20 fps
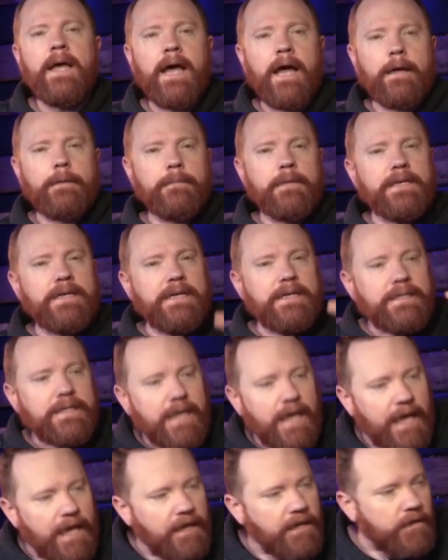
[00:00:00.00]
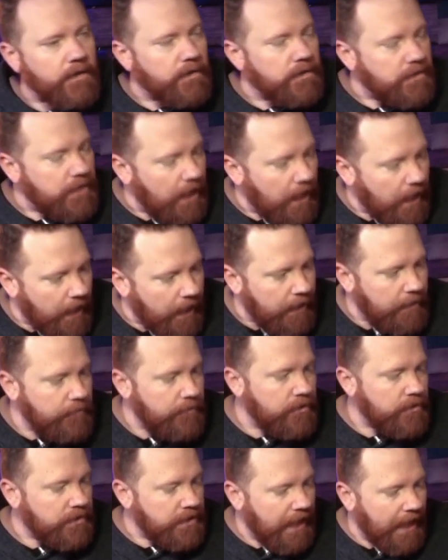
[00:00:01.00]
I'm going to take your time,
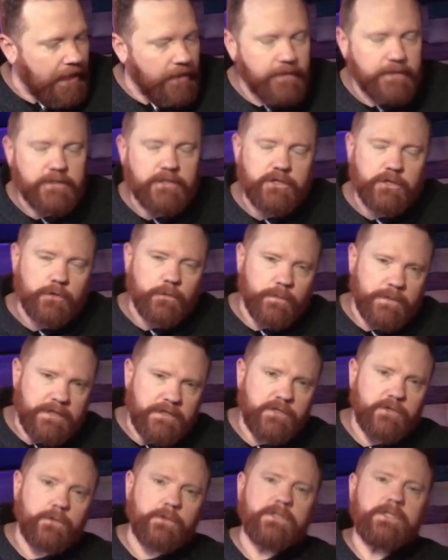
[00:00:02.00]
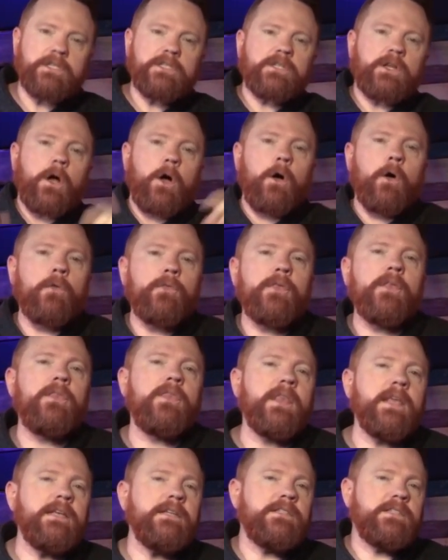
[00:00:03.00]
your talents, your resources, all the
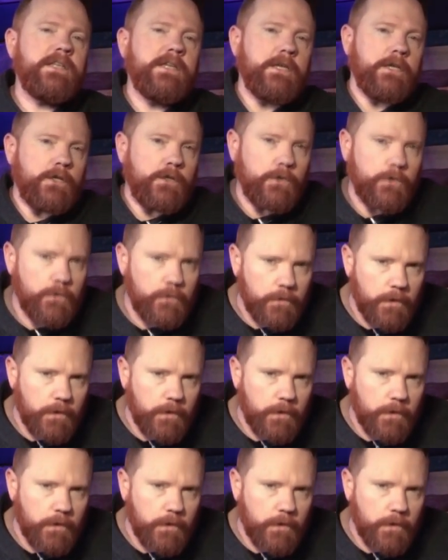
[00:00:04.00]
things that you